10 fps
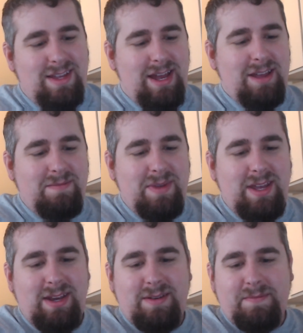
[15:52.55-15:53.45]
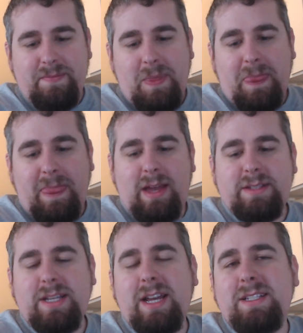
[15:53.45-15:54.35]
I mean, uh,
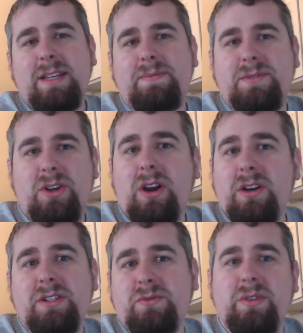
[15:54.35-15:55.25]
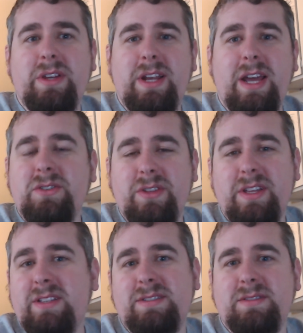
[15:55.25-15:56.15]
sidestep charge is really nice, although
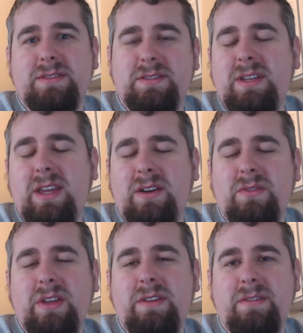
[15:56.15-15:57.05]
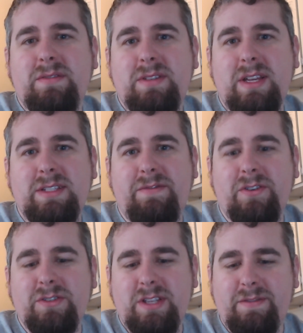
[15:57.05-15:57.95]
that's, again, only, that's at
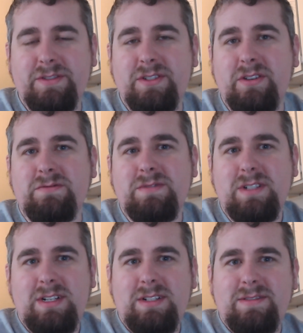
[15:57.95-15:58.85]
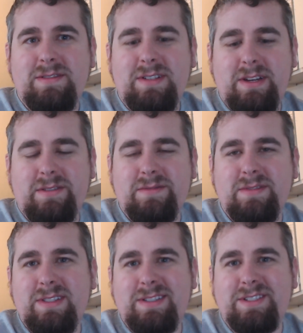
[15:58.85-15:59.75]
first level. So, you know,
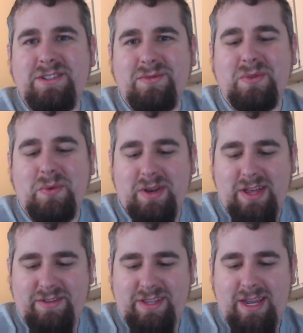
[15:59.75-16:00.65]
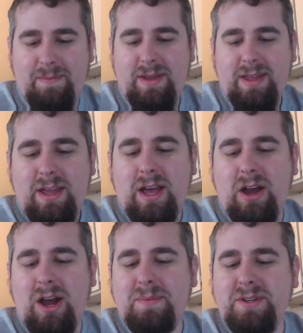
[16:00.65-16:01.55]
still with the one level dip.
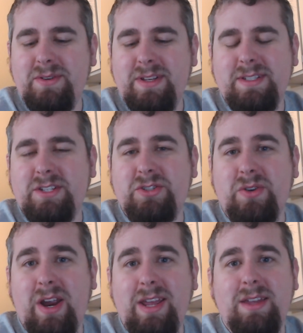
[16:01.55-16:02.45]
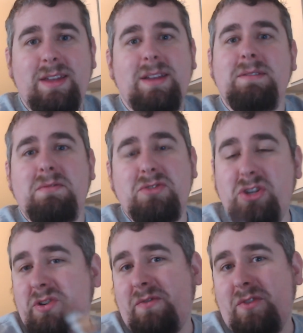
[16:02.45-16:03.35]
Uh, opportunistic strike,
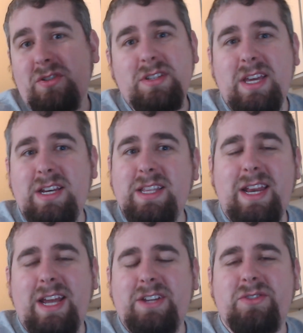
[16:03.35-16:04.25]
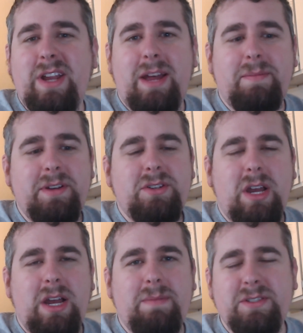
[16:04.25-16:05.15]
useful, getting that extra damage,
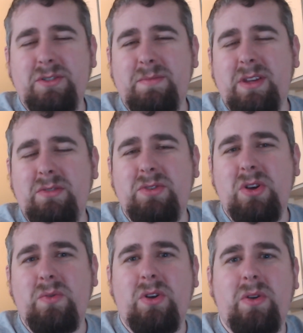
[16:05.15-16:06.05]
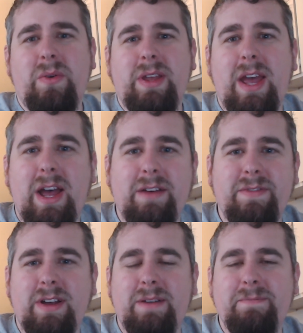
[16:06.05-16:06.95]
um, assuming you don't already have
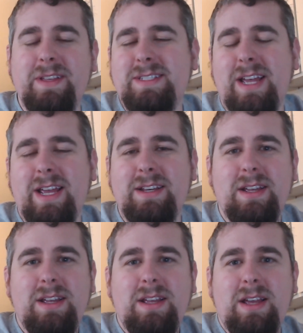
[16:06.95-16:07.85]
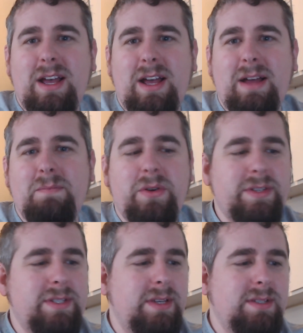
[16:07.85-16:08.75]
um, insight um,
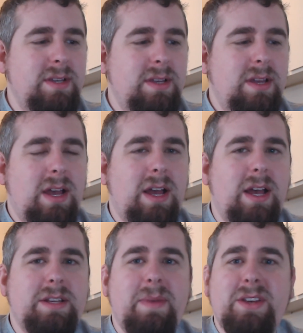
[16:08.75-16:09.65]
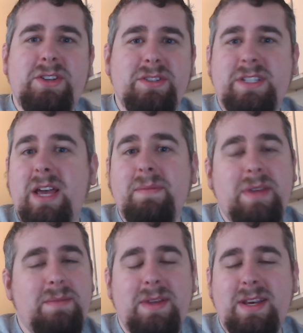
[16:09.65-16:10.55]
bonuses. Uh, dimension step
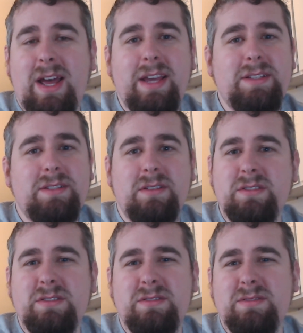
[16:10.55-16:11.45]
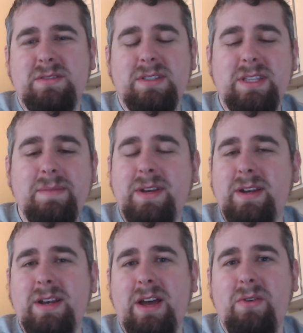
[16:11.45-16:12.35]
can be nice. That's limited
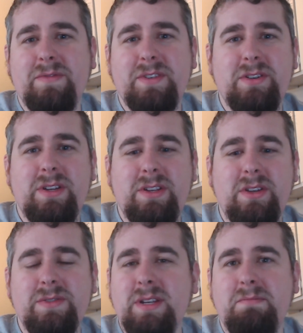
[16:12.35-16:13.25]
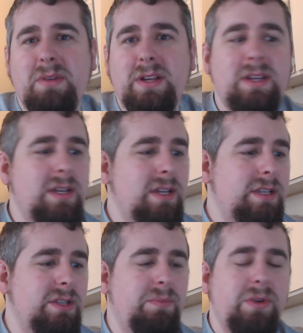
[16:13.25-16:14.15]
in how often you can use it, but
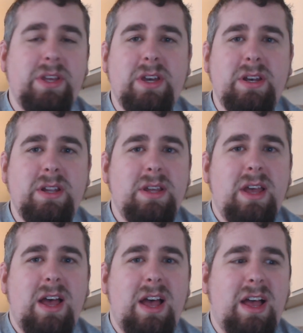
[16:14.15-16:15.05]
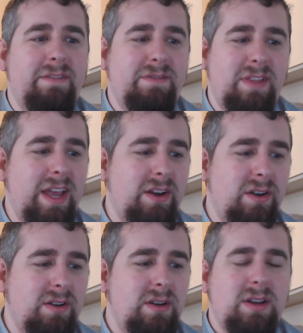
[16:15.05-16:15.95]
still pretty good. Uh,
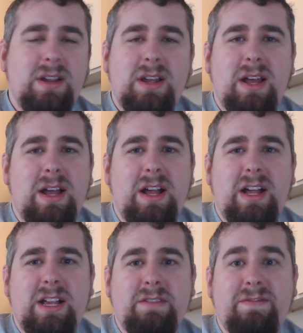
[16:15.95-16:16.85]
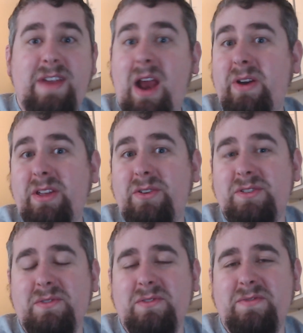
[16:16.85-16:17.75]
flanker, uh, very
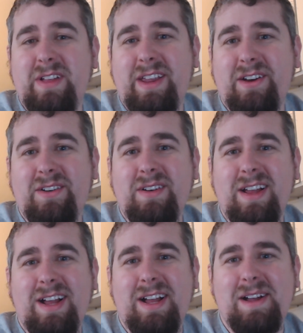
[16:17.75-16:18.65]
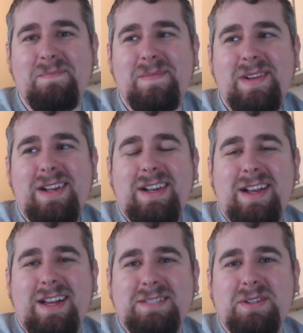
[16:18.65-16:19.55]
useful flanker, um,
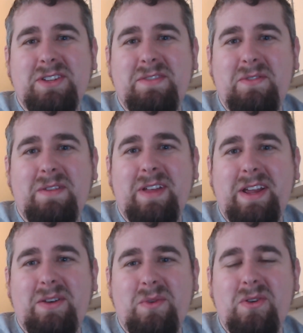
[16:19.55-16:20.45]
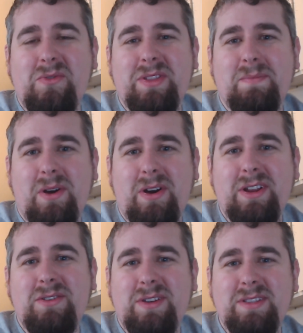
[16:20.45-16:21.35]
especially if you have like a rogue in the
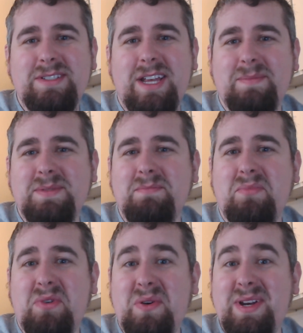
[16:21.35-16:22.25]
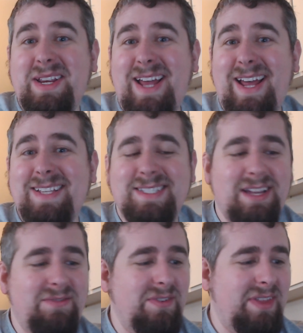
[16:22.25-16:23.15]
party. You can set up some pretty nice
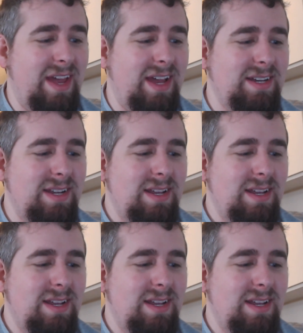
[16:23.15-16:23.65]
stuff with that.